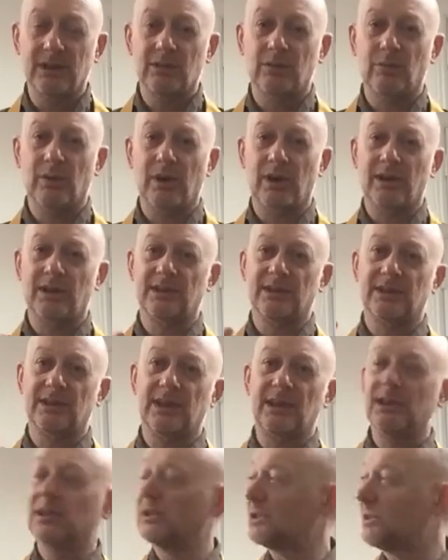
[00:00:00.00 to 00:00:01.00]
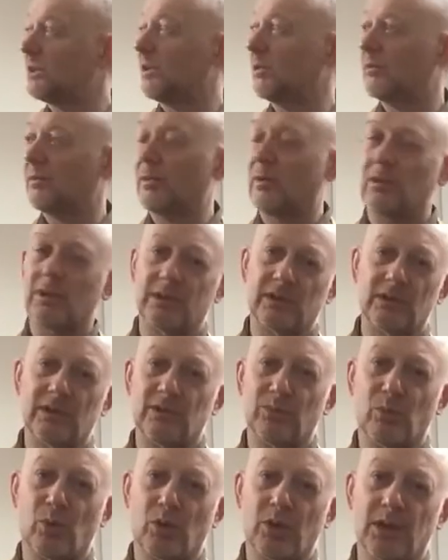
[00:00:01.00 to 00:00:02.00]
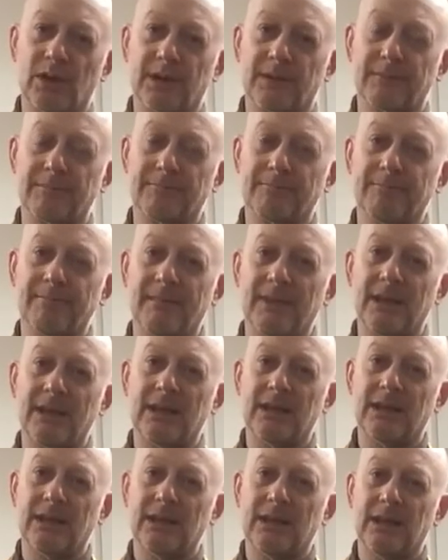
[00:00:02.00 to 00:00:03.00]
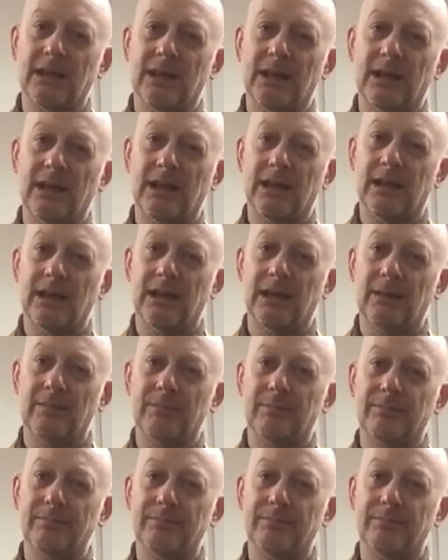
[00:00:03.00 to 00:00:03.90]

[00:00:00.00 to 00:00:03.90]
When I see the snow falling this morning, I